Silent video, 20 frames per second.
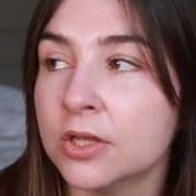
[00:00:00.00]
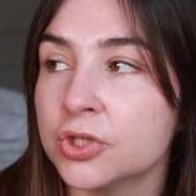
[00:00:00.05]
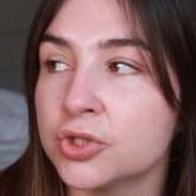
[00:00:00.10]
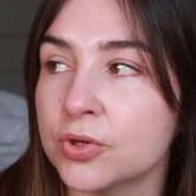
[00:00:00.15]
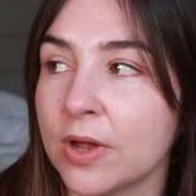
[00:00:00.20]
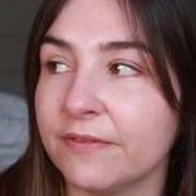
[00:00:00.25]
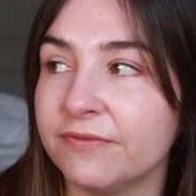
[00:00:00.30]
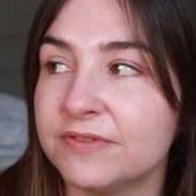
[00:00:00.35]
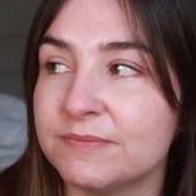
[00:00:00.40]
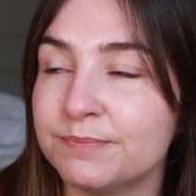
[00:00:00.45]

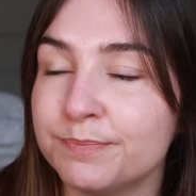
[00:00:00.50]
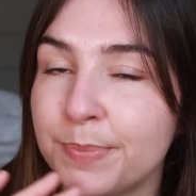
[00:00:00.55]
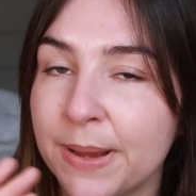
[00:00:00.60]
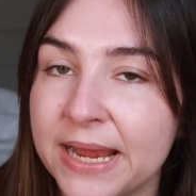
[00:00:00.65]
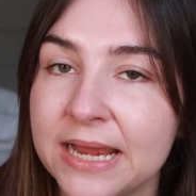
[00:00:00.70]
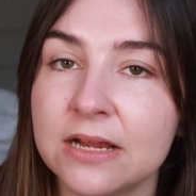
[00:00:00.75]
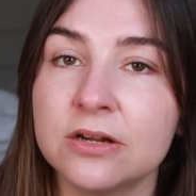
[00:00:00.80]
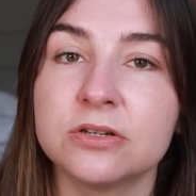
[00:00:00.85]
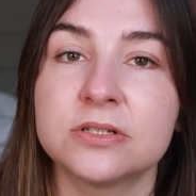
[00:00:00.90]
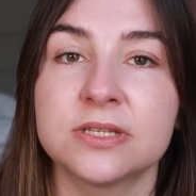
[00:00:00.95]
So I've
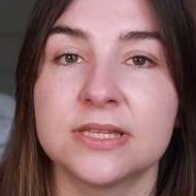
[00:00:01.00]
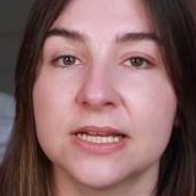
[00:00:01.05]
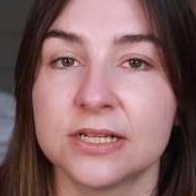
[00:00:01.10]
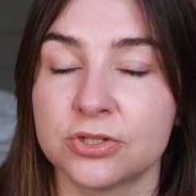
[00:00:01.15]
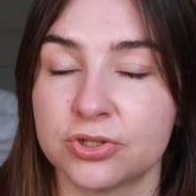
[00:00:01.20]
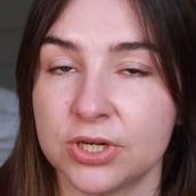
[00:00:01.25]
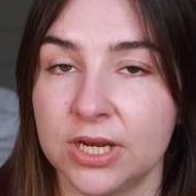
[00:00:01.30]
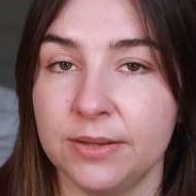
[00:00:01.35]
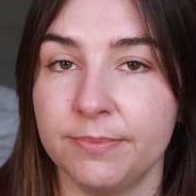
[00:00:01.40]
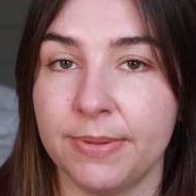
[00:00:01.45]
paired
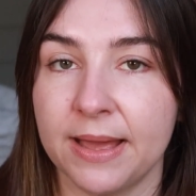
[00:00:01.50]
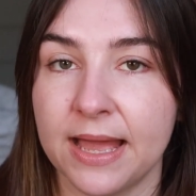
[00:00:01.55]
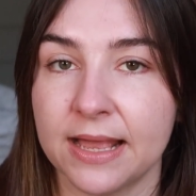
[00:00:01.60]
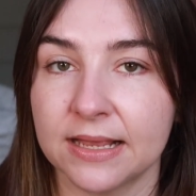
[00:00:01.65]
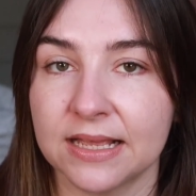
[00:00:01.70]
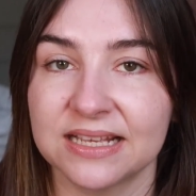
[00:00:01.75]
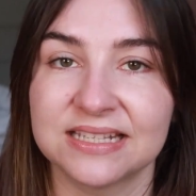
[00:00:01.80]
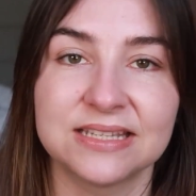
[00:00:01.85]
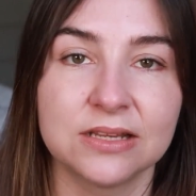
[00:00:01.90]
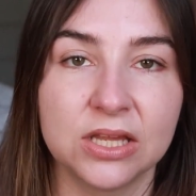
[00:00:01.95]
things right
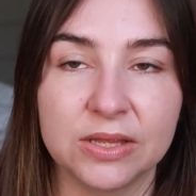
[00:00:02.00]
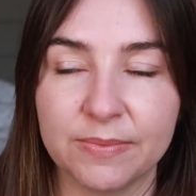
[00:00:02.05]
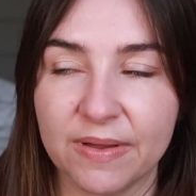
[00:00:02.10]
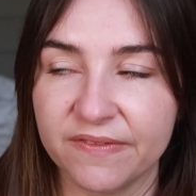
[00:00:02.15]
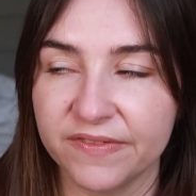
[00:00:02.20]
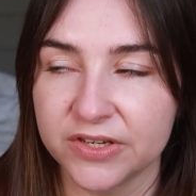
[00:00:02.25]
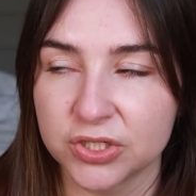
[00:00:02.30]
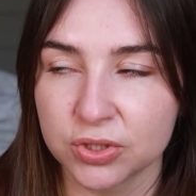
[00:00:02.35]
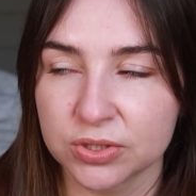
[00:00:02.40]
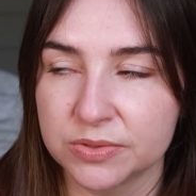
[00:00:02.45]
back. I still like my
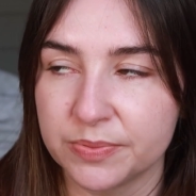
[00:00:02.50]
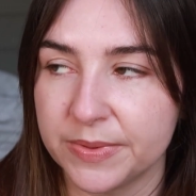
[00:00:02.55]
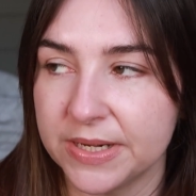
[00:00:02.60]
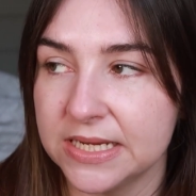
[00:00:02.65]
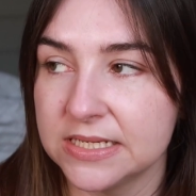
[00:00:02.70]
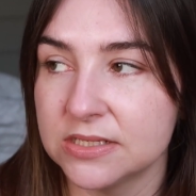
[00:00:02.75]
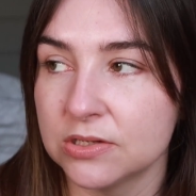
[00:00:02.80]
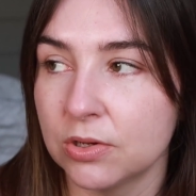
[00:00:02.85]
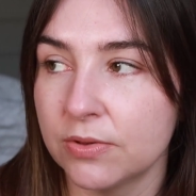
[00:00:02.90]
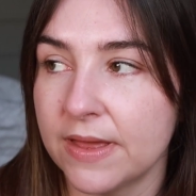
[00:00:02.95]
facial
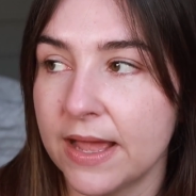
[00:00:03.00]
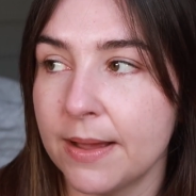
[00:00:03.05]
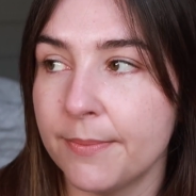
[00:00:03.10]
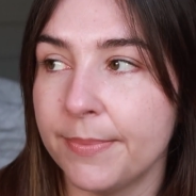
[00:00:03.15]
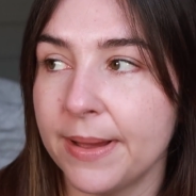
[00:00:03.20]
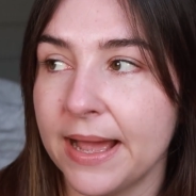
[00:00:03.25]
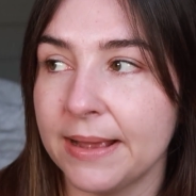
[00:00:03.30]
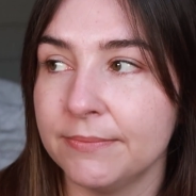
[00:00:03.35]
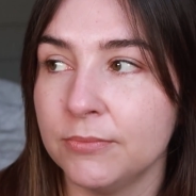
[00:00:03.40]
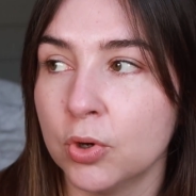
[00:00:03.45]
sprays and all
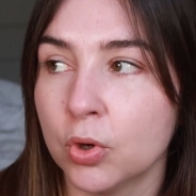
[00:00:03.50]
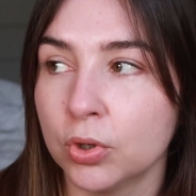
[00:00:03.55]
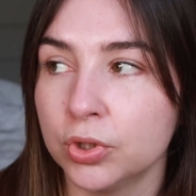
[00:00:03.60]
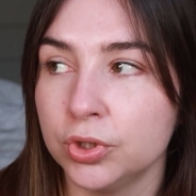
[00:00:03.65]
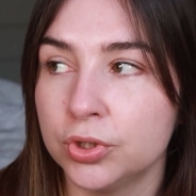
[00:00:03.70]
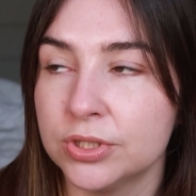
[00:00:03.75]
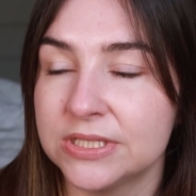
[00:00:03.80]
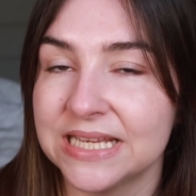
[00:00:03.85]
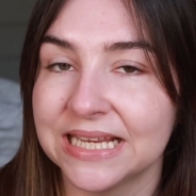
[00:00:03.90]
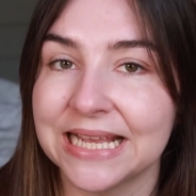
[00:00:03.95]
that, but I'm
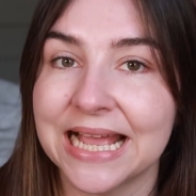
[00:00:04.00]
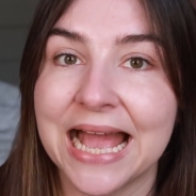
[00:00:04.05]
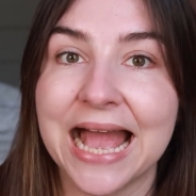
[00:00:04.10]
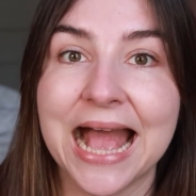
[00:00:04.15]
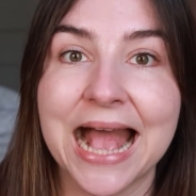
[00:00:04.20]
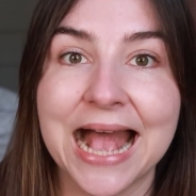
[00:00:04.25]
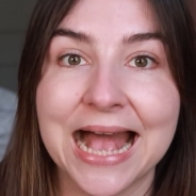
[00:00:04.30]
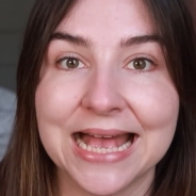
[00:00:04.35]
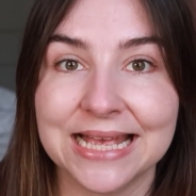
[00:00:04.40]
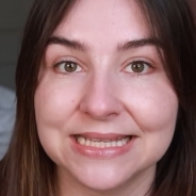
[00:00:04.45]
not using
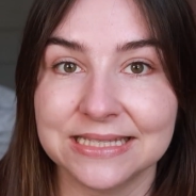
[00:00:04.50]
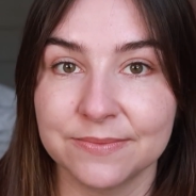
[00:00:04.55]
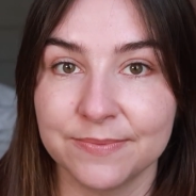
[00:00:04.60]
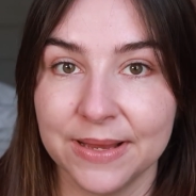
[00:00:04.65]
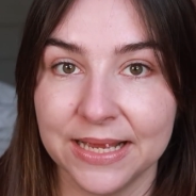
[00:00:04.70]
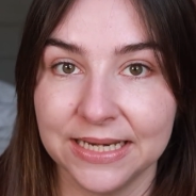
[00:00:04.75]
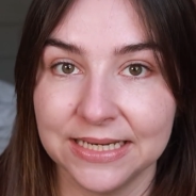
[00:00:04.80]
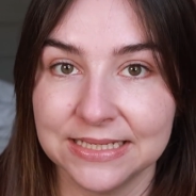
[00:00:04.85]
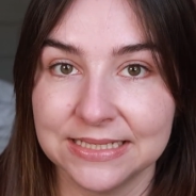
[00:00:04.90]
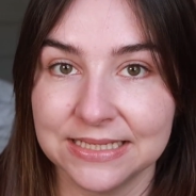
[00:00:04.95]
as
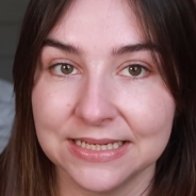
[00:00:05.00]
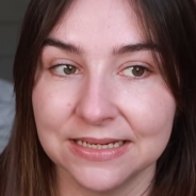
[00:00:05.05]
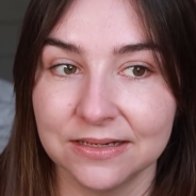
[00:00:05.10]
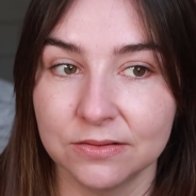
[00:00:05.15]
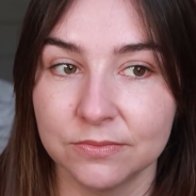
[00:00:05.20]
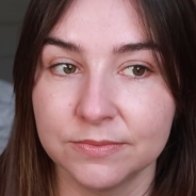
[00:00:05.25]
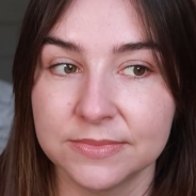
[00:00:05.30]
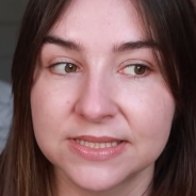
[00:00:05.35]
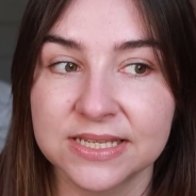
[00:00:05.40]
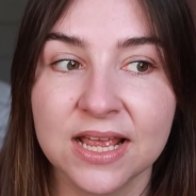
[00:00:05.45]
many
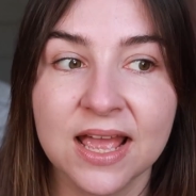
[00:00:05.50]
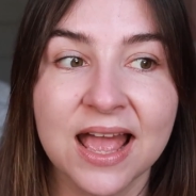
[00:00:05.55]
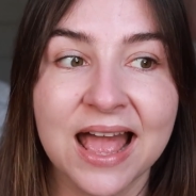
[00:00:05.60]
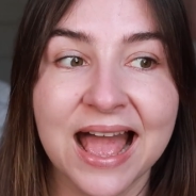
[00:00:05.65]
serums.